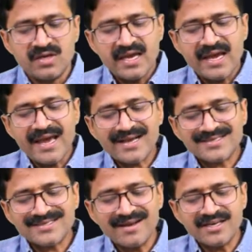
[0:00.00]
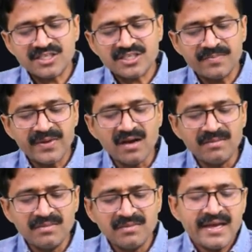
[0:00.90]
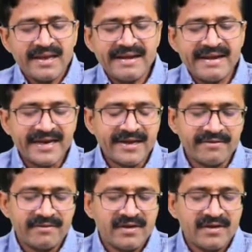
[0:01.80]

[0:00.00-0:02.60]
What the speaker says: acceleration become negative,